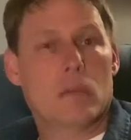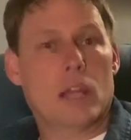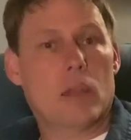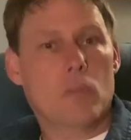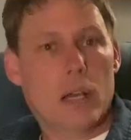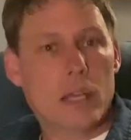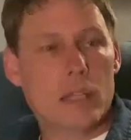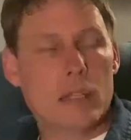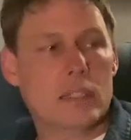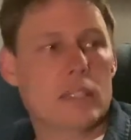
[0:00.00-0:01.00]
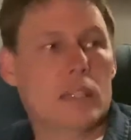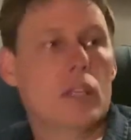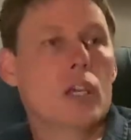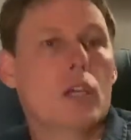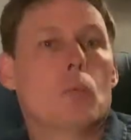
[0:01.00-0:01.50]
we're like, what? And they said,
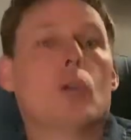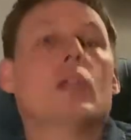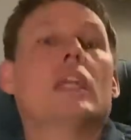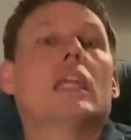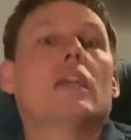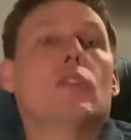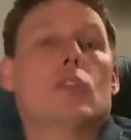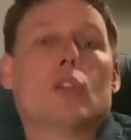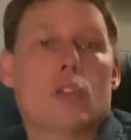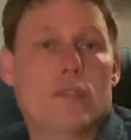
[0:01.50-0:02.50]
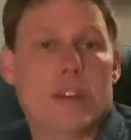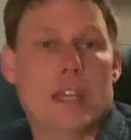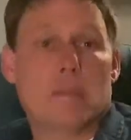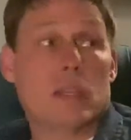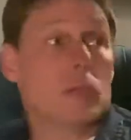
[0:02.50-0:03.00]
we're going to give you the good
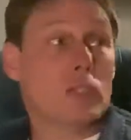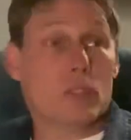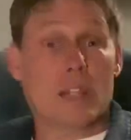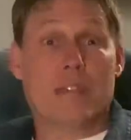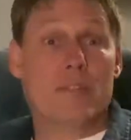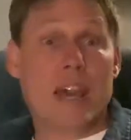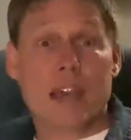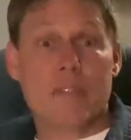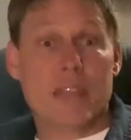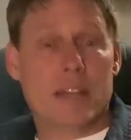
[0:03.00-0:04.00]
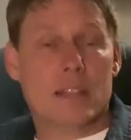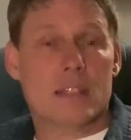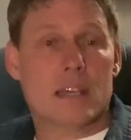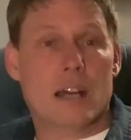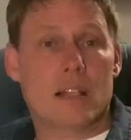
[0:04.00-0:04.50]
faith money, which was like
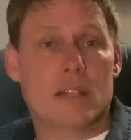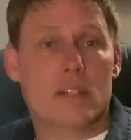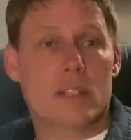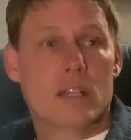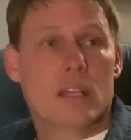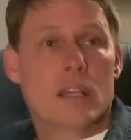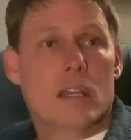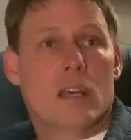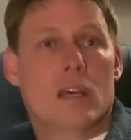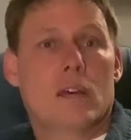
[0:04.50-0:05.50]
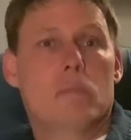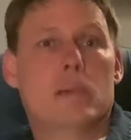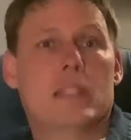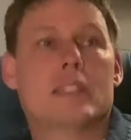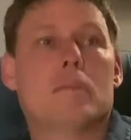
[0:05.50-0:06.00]
$5,000.
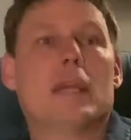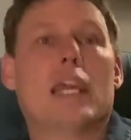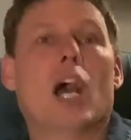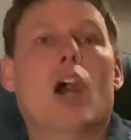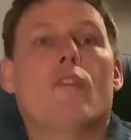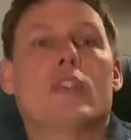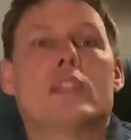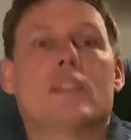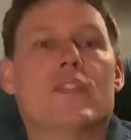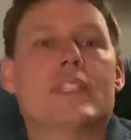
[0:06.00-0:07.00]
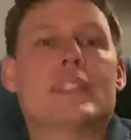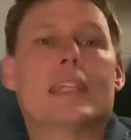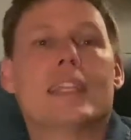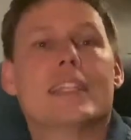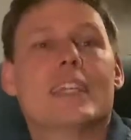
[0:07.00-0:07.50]
But somebody offered us a
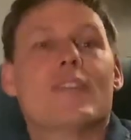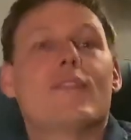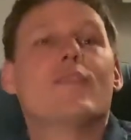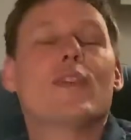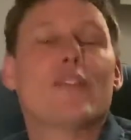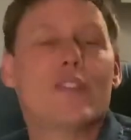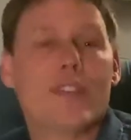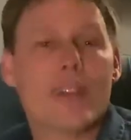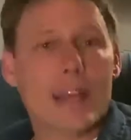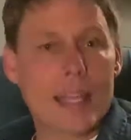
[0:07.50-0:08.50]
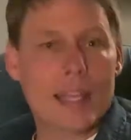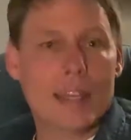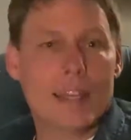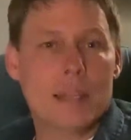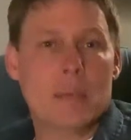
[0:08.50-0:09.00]
facility for free,
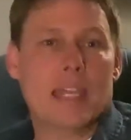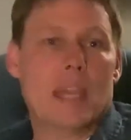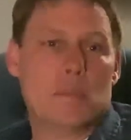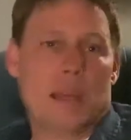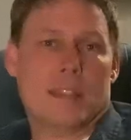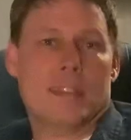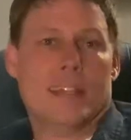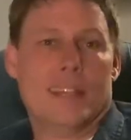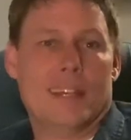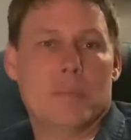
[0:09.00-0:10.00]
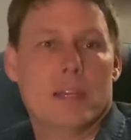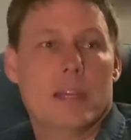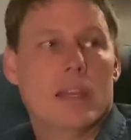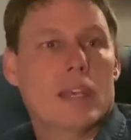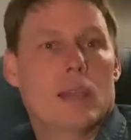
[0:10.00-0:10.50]
and we can't pass that up.
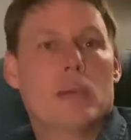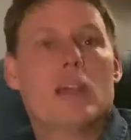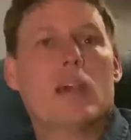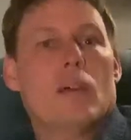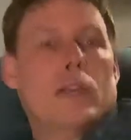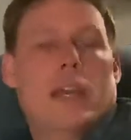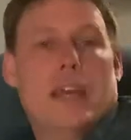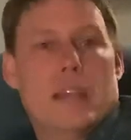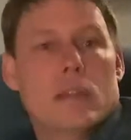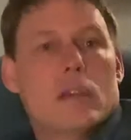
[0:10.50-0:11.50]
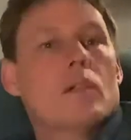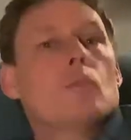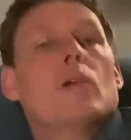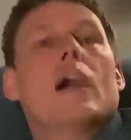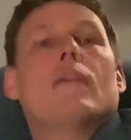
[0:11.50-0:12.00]
And we thought, okay,
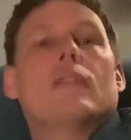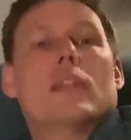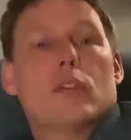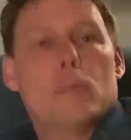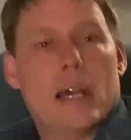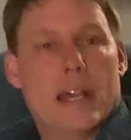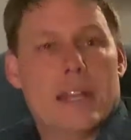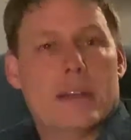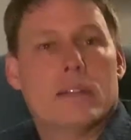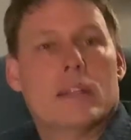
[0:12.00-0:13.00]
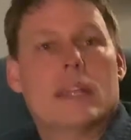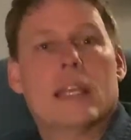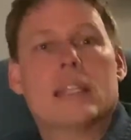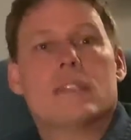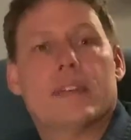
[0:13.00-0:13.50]
we'll have another buyer.
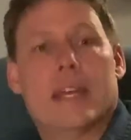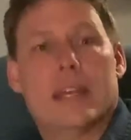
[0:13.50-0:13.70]
It's fine.